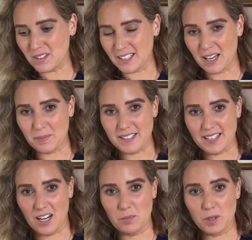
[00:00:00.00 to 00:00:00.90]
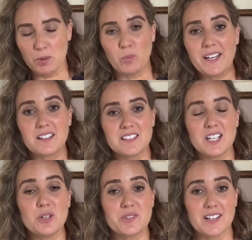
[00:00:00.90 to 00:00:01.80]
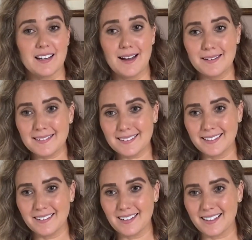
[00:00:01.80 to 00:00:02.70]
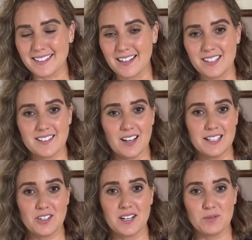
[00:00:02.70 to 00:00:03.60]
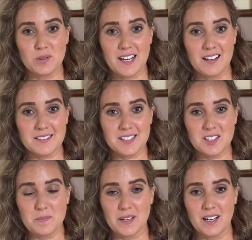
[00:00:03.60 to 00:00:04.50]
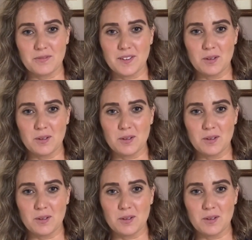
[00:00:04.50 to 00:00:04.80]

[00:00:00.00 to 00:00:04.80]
than happy to help you, but we continue to learn. Like I said, I certainly don't have all the answers, but I feel